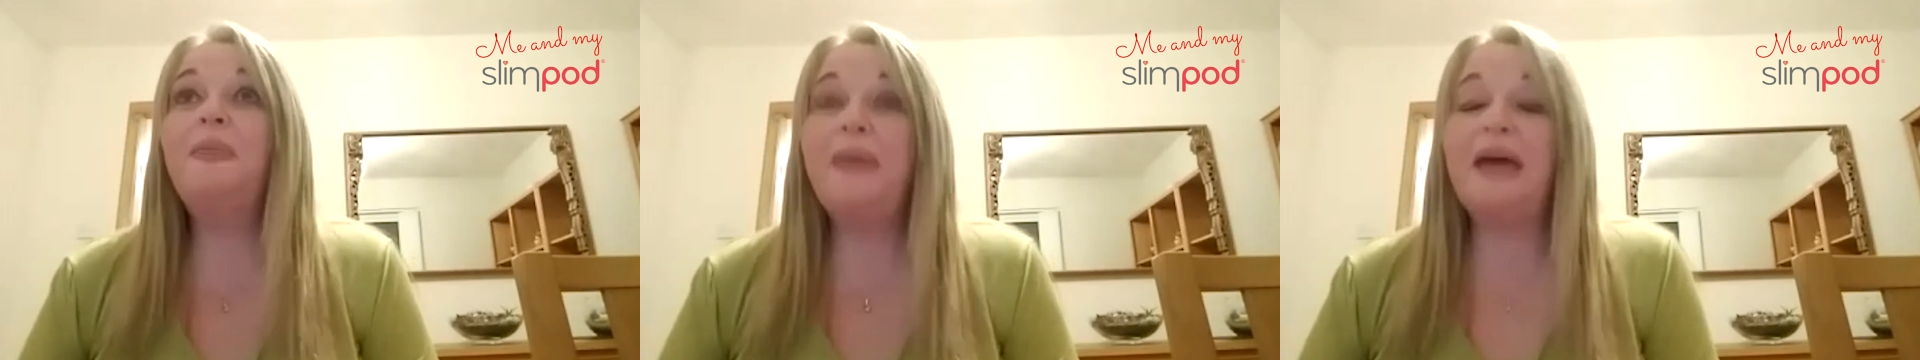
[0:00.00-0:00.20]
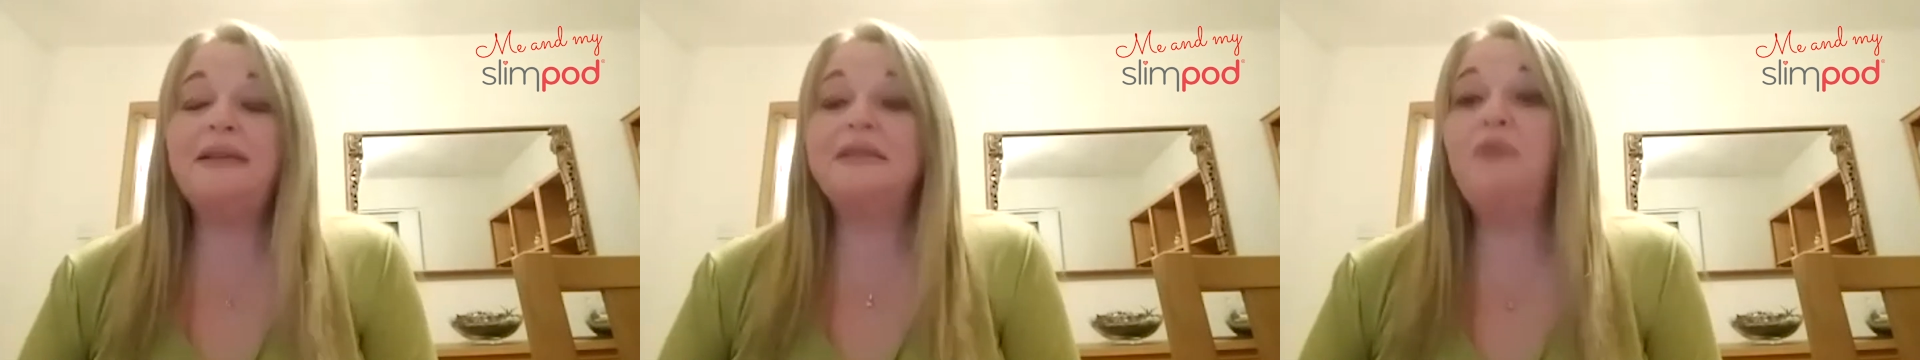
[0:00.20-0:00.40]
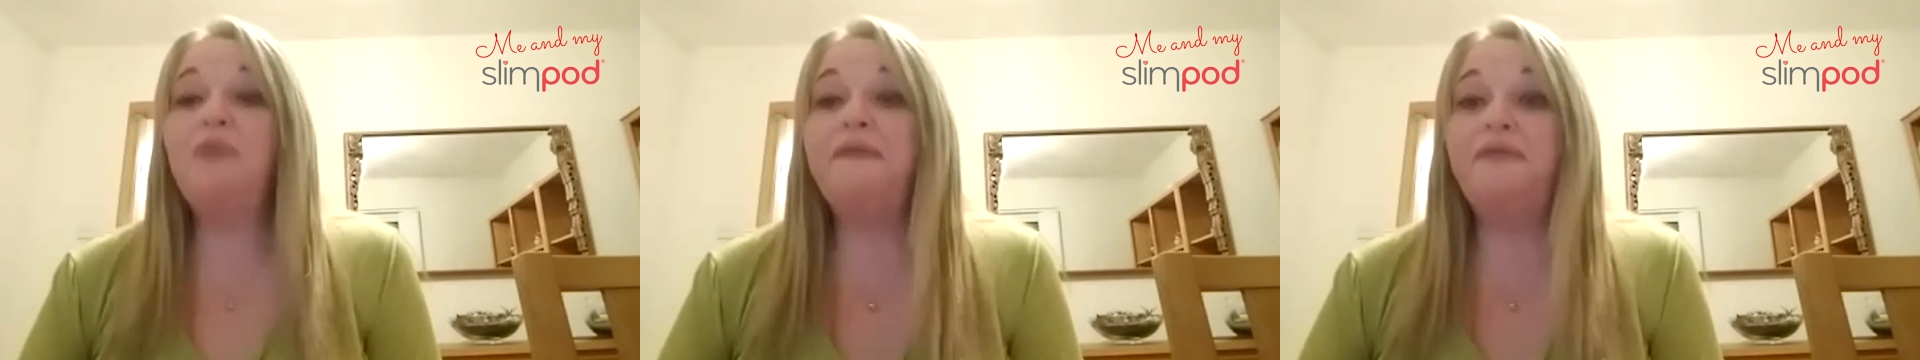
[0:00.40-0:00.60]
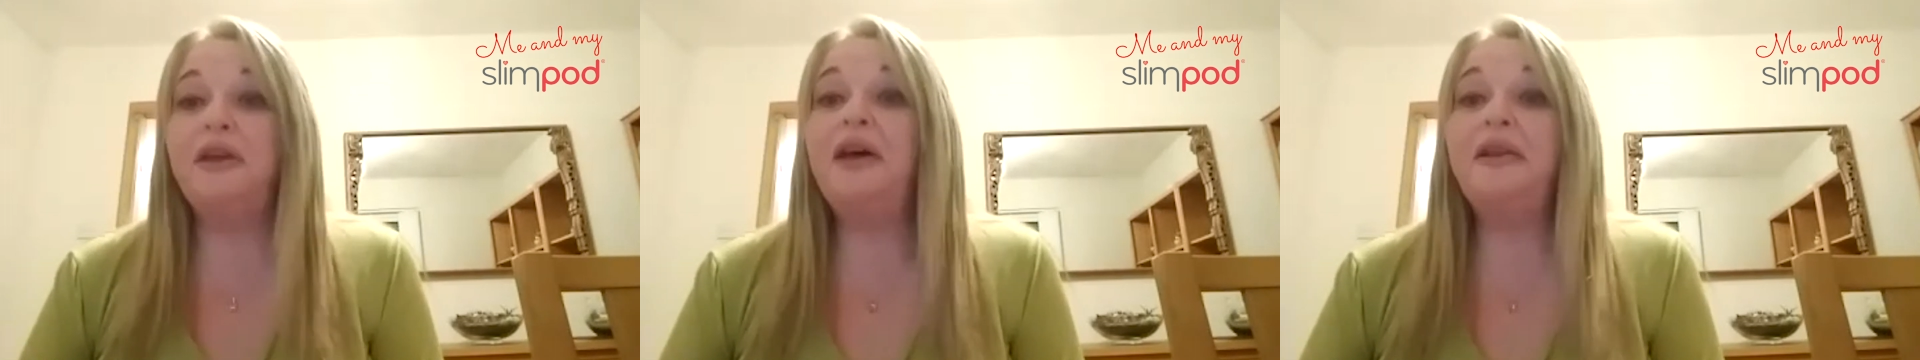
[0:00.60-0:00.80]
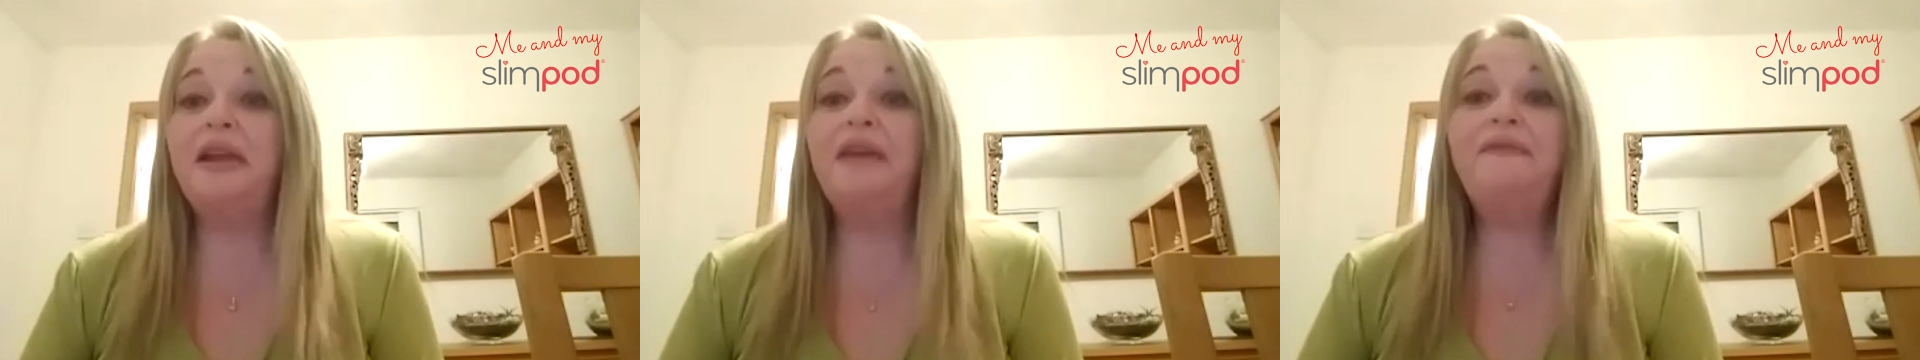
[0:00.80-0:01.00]
that's what I've
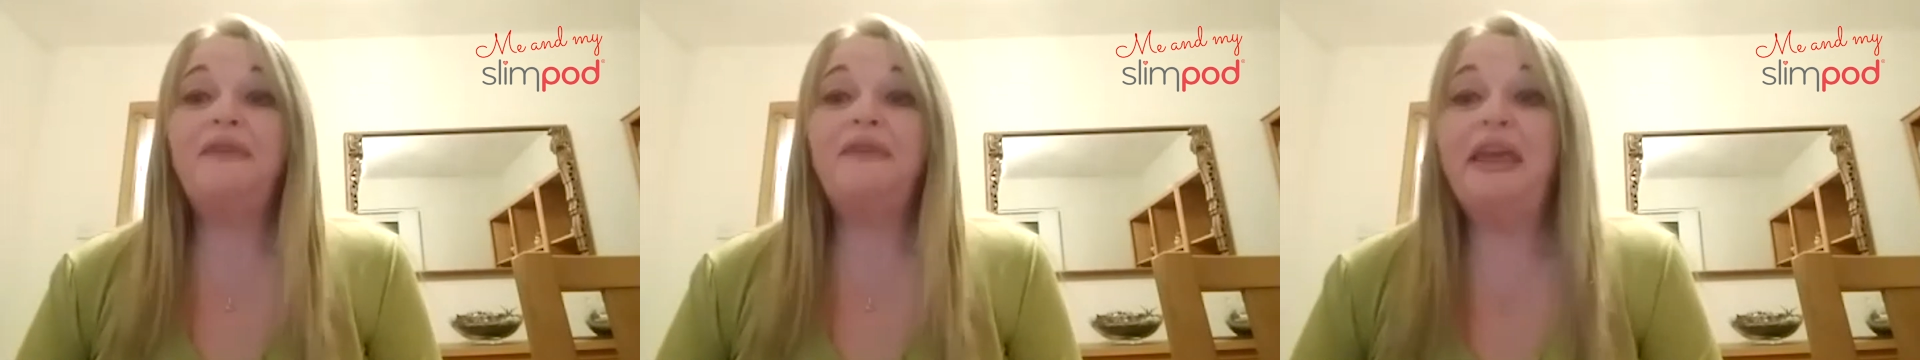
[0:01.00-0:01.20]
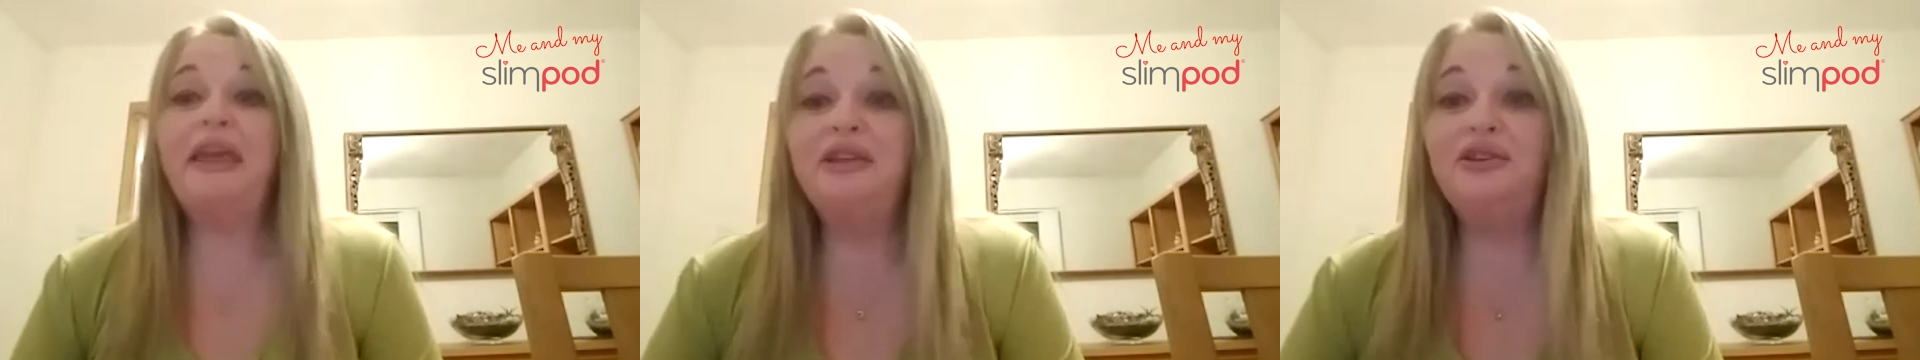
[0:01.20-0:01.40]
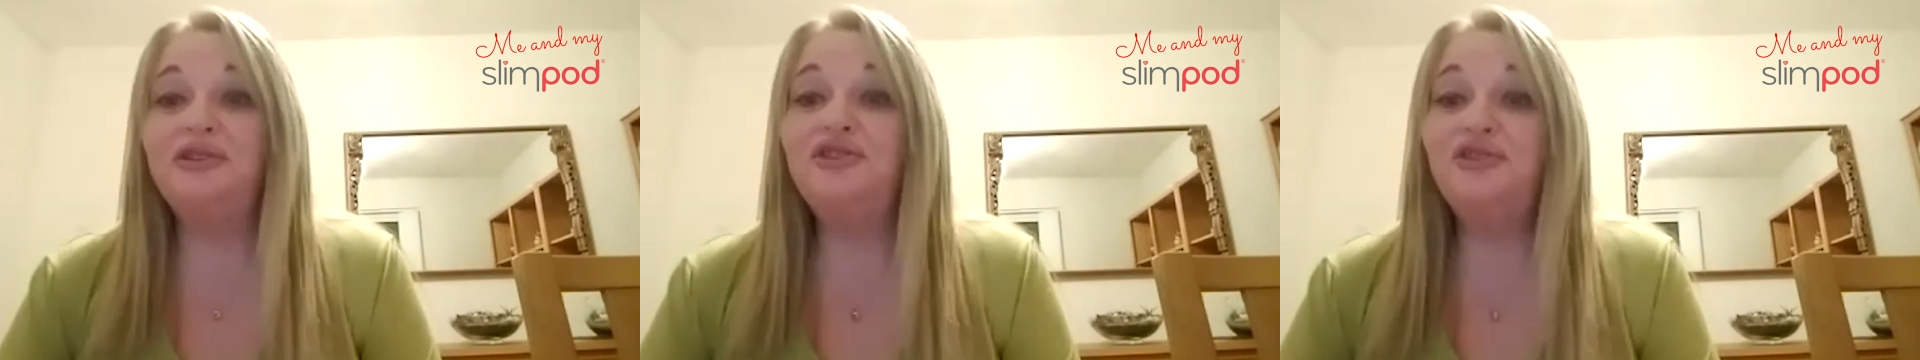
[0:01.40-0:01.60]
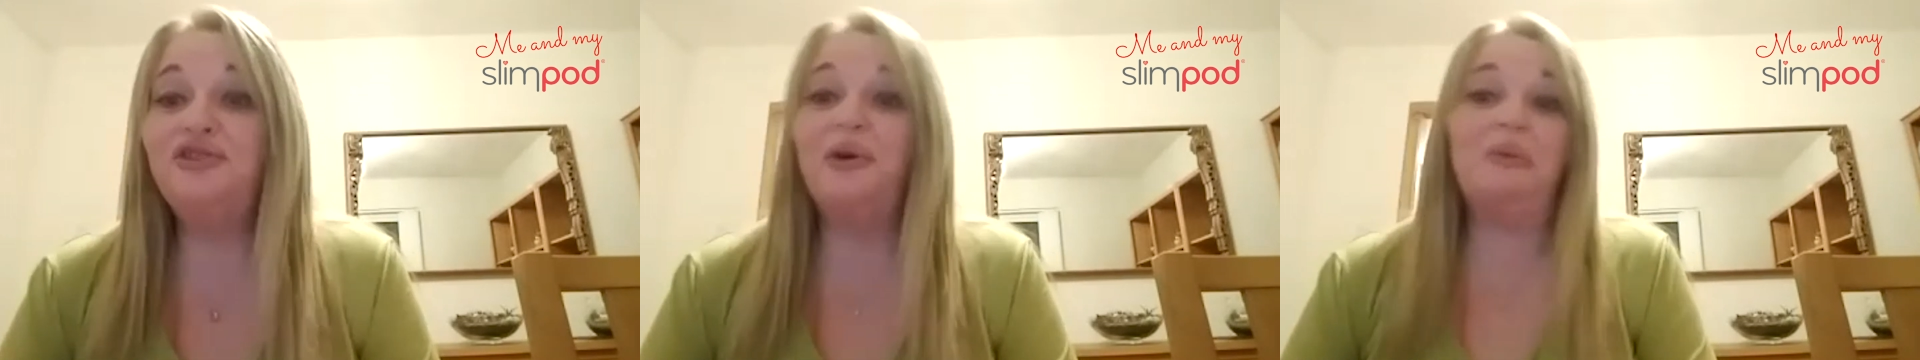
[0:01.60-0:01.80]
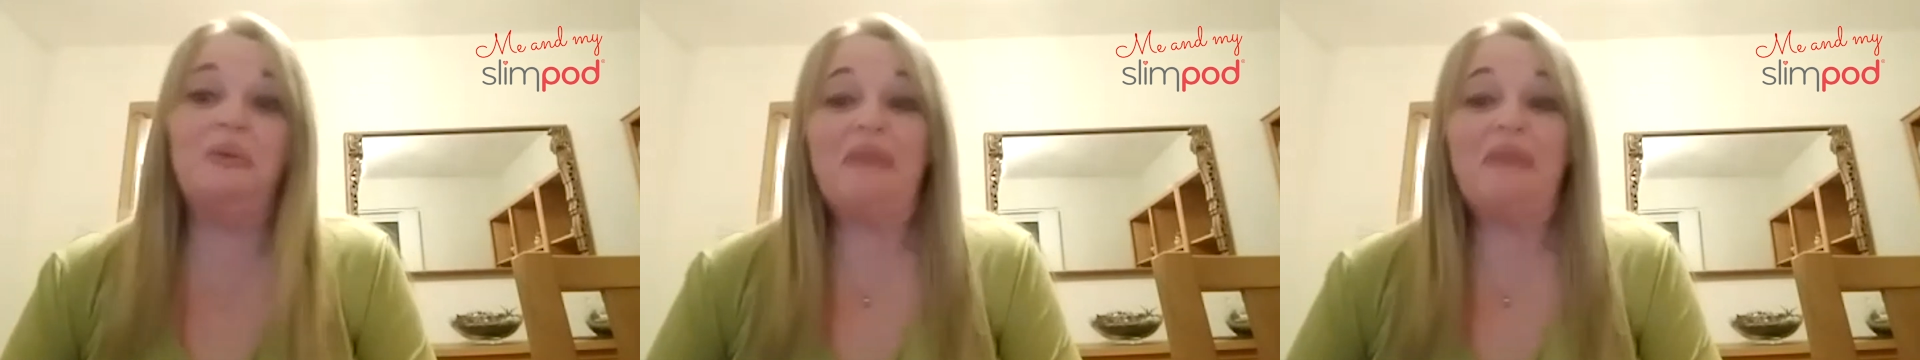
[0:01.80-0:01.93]
done. I've gained control.